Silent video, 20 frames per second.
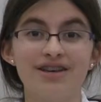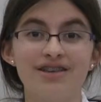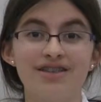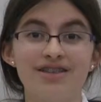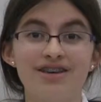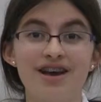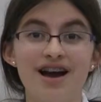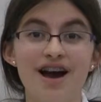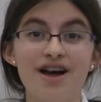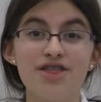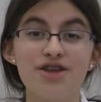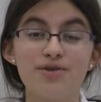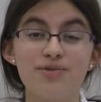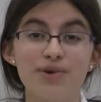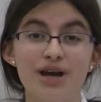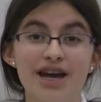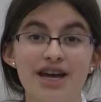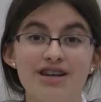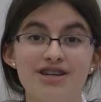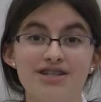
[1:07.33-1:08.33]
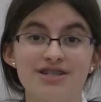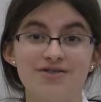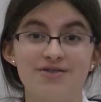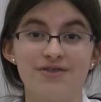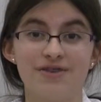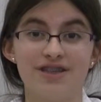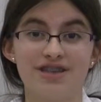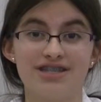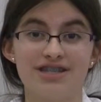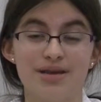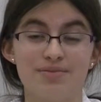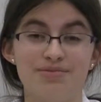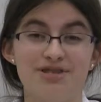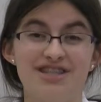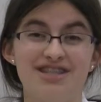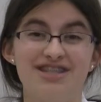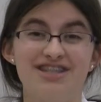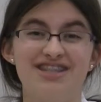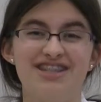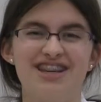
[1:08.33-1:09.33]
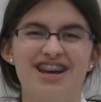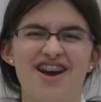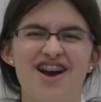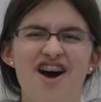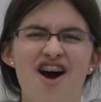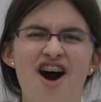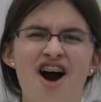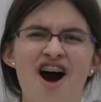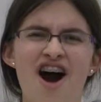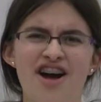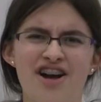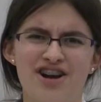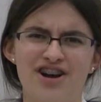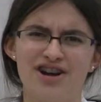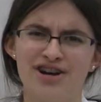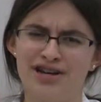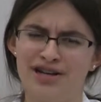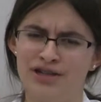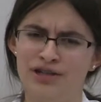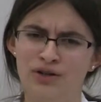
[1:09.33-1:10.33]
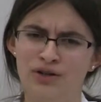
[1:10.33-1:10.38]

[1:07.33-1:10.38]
The other way is for the substance to get hotter.